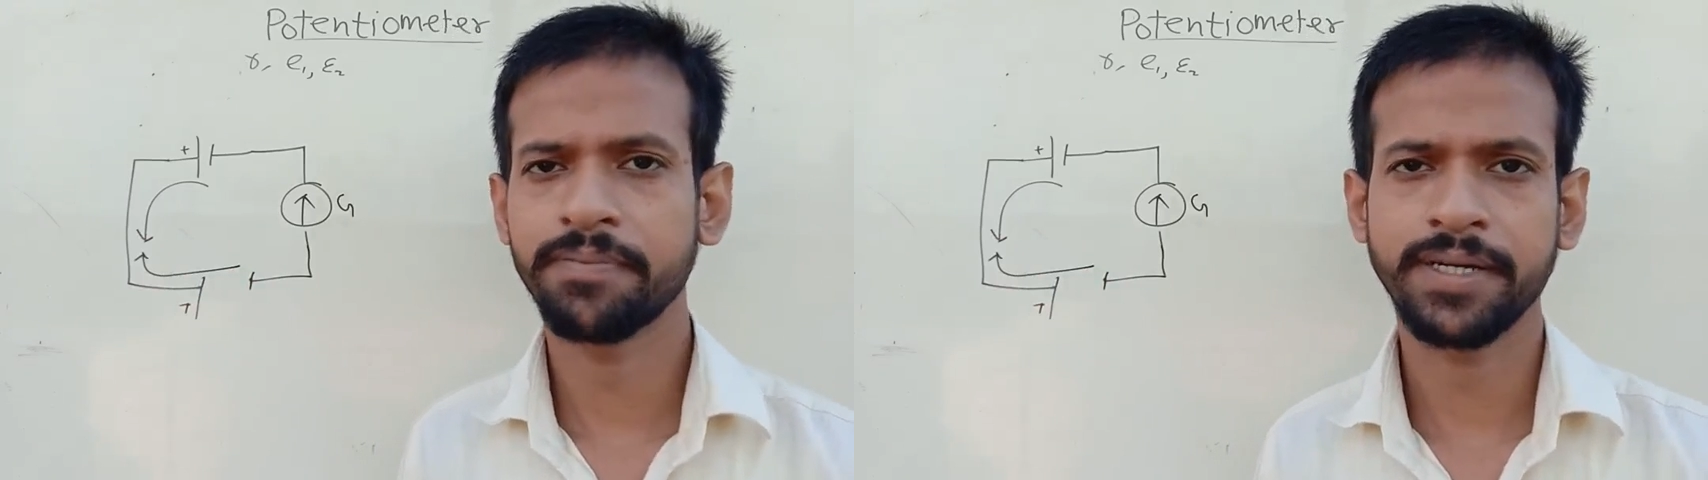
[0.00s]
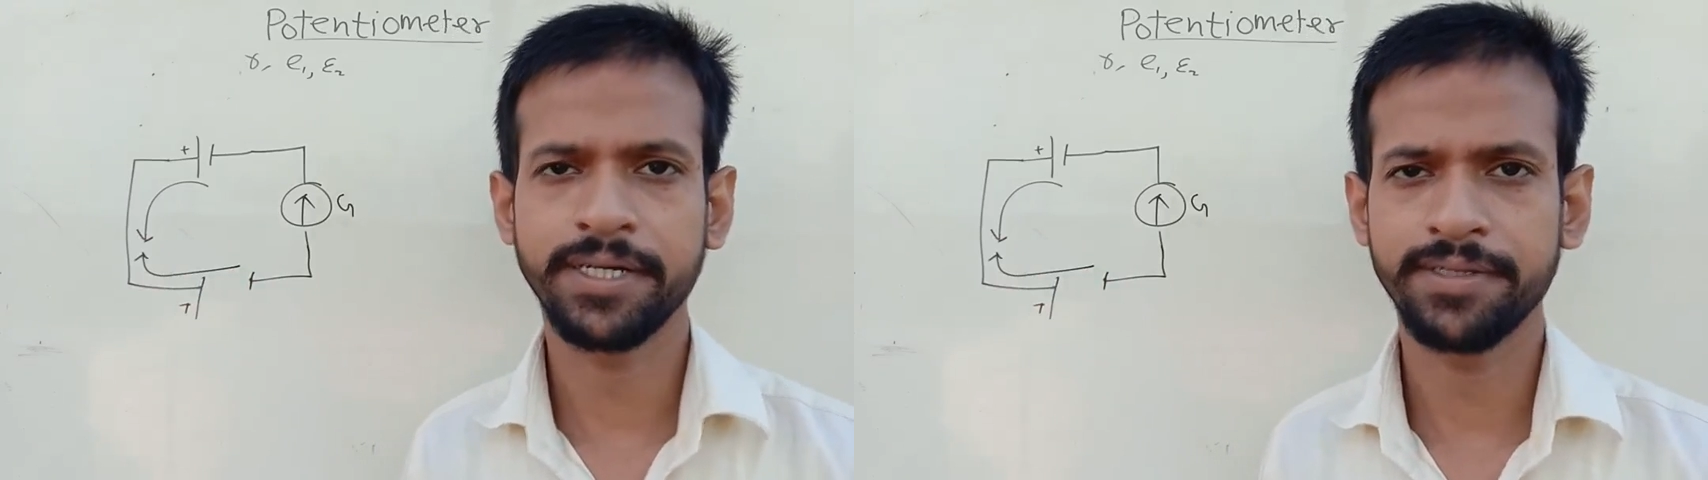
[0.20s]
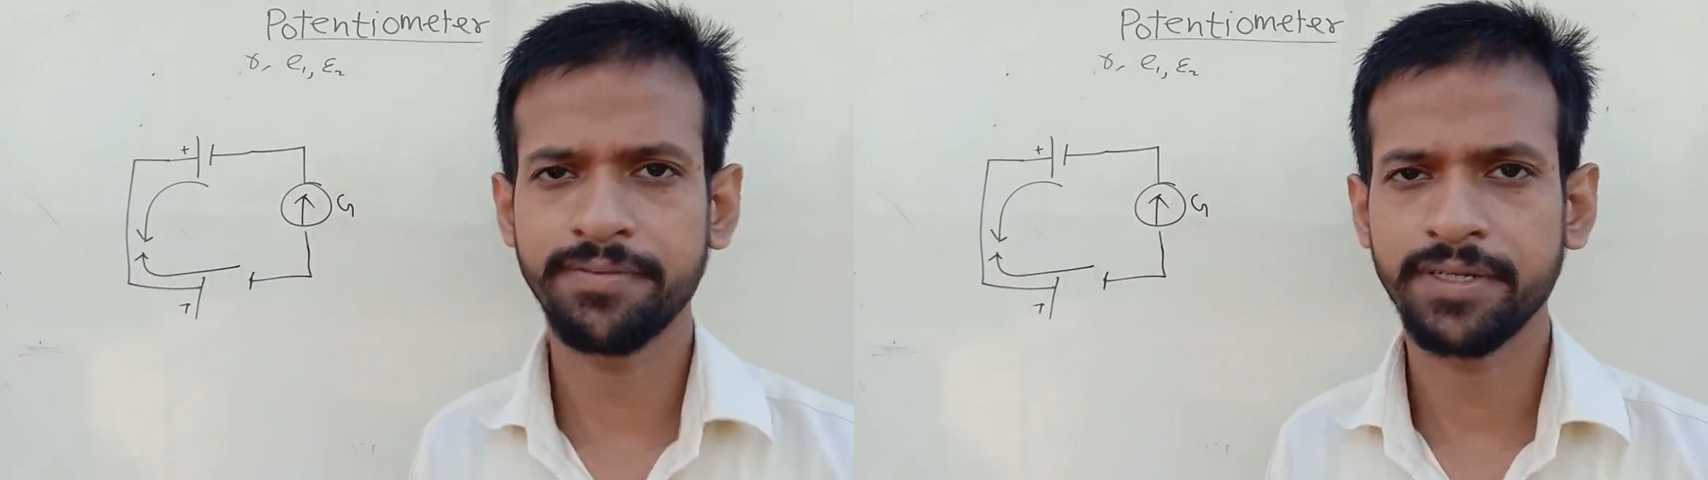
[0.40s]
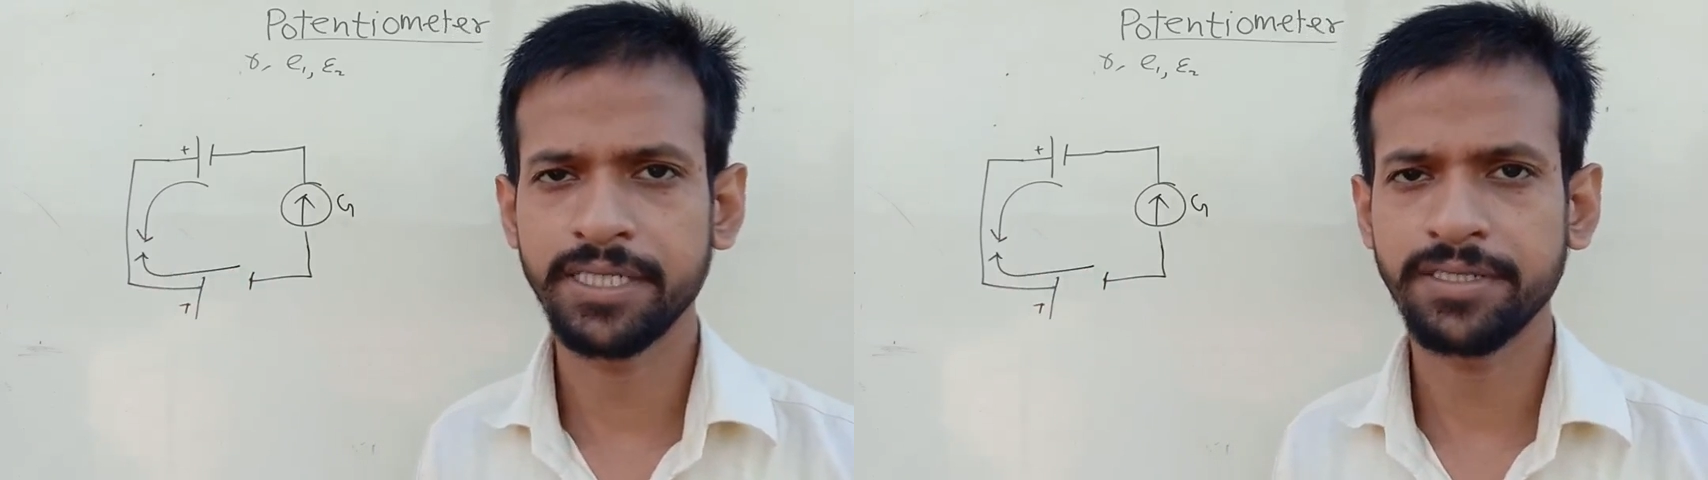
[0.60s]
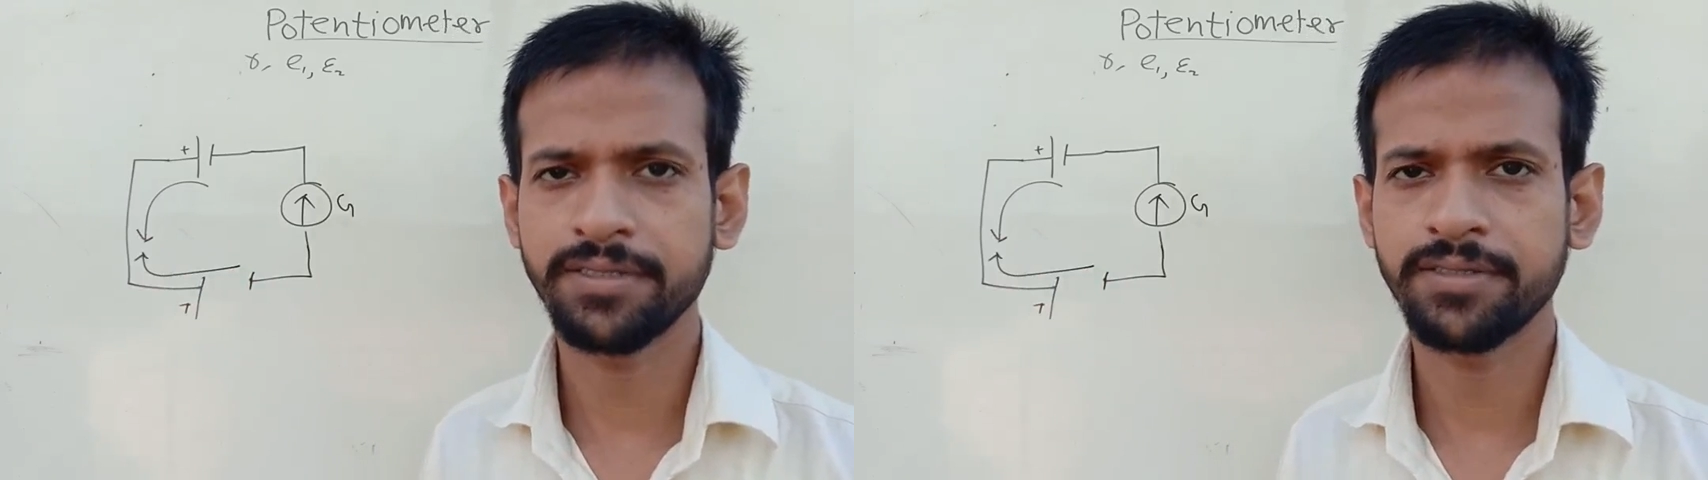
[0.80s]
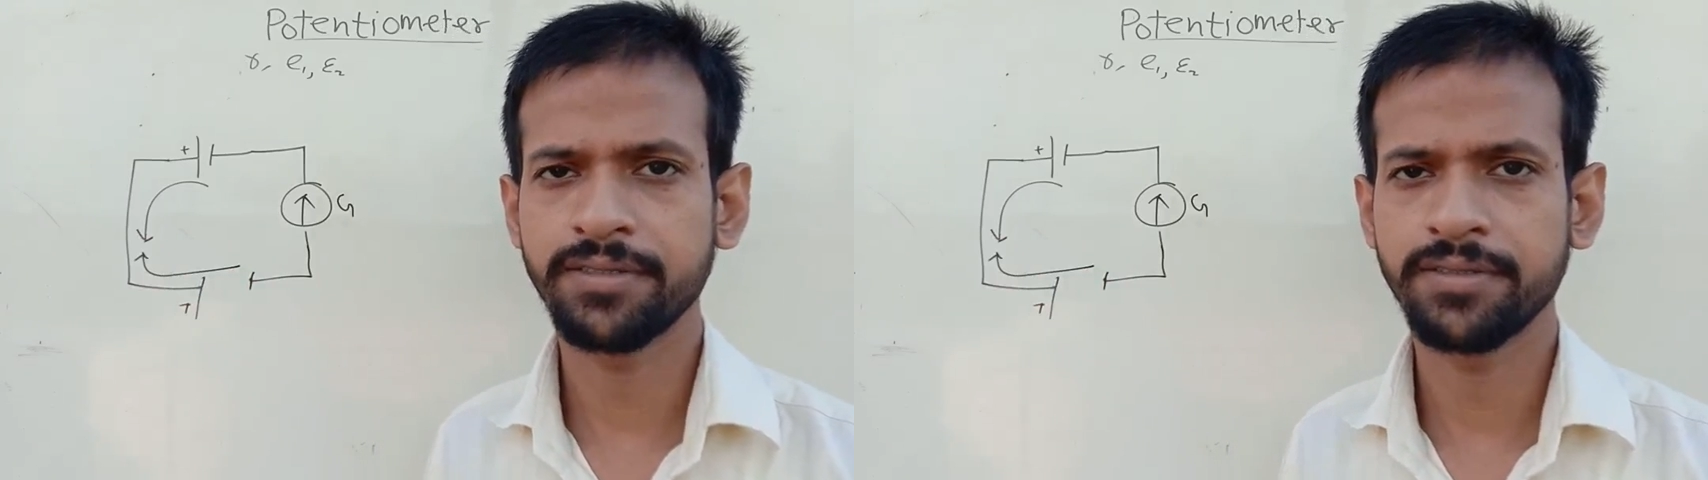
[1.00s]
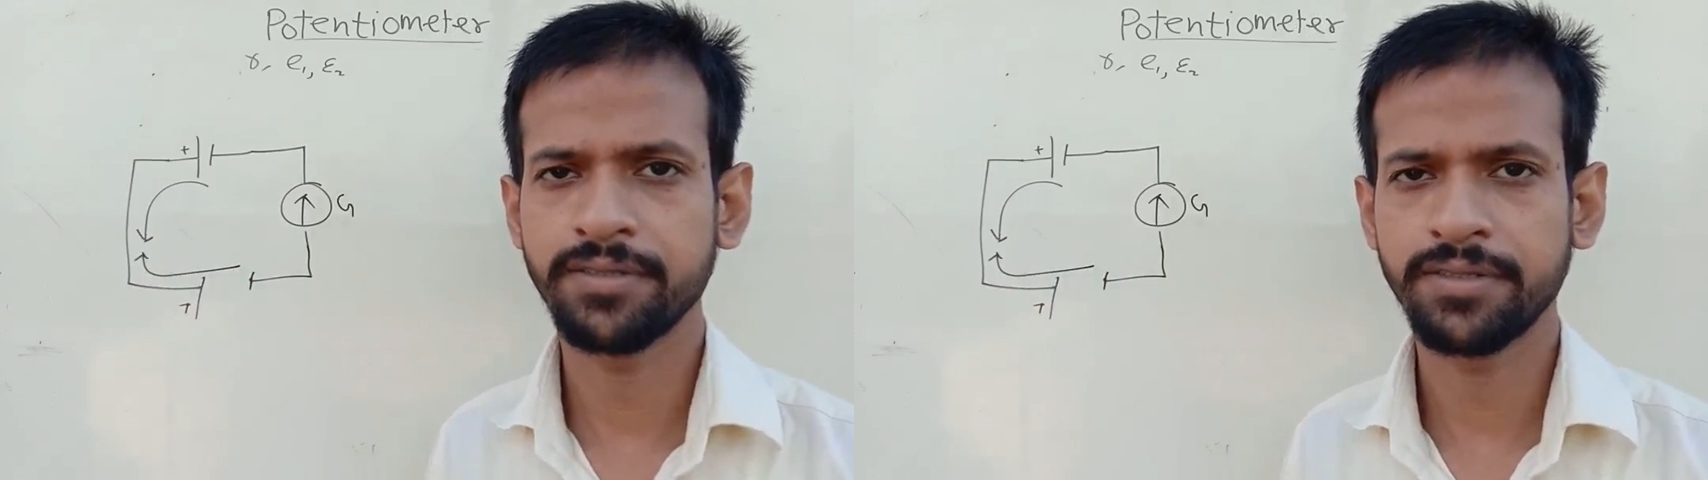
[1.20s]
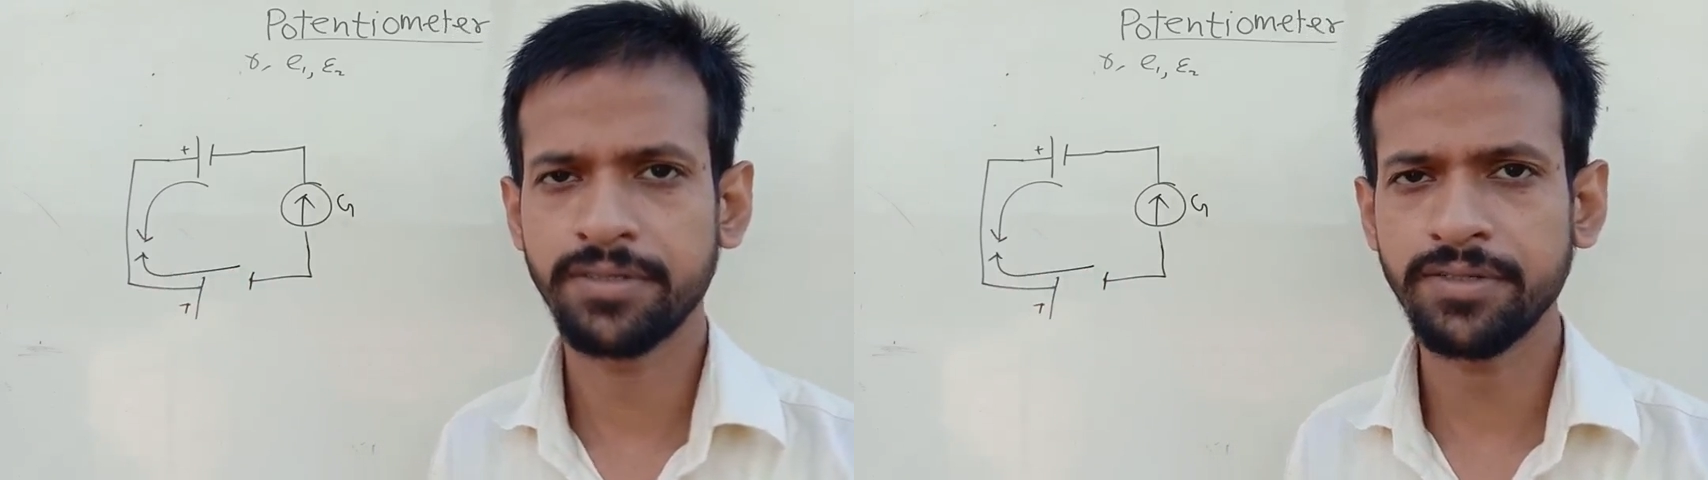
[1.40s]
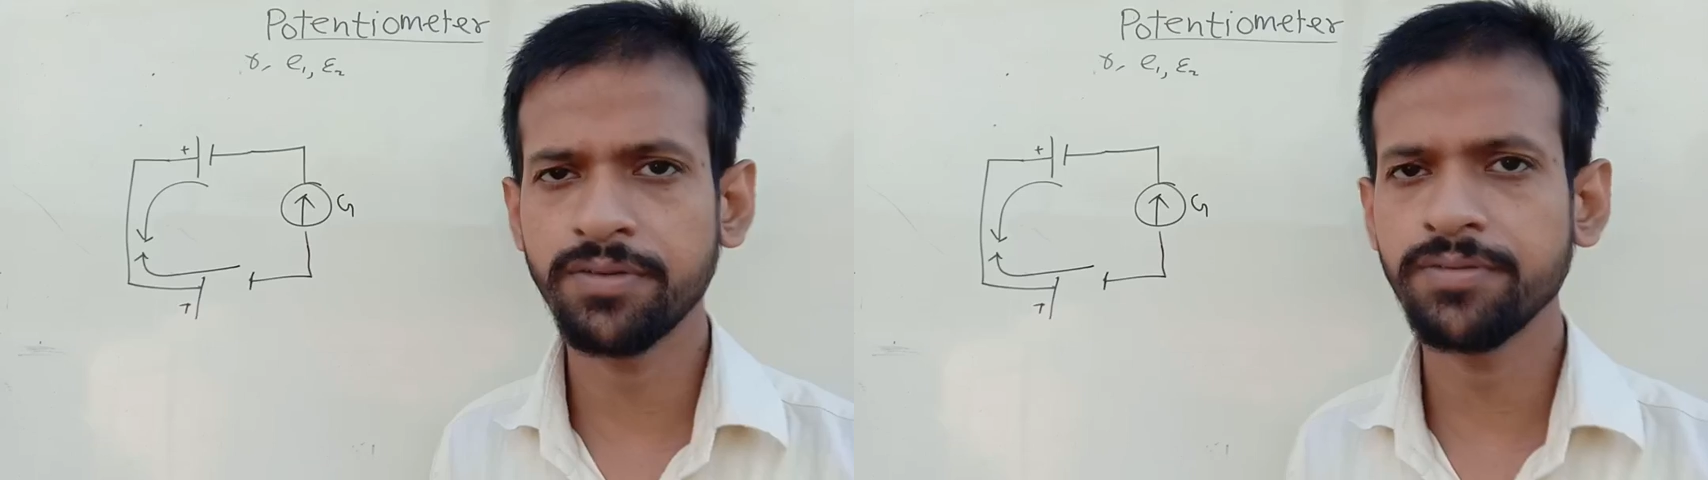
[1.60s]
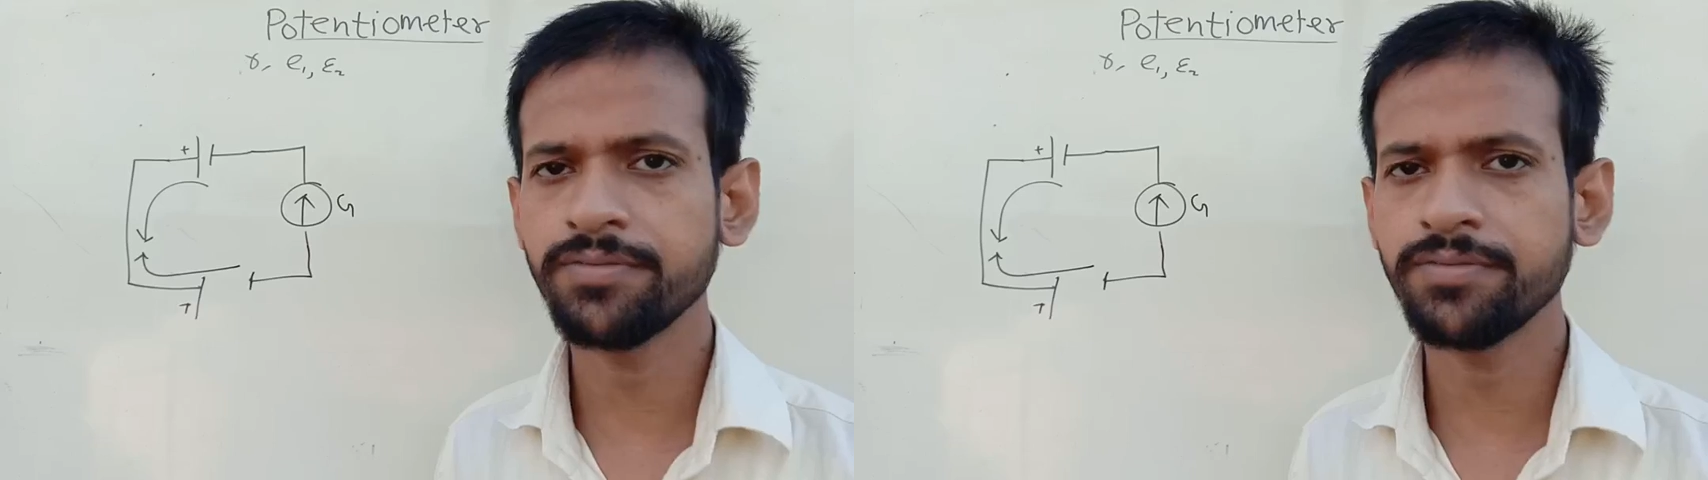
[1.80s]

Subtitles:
current for this? So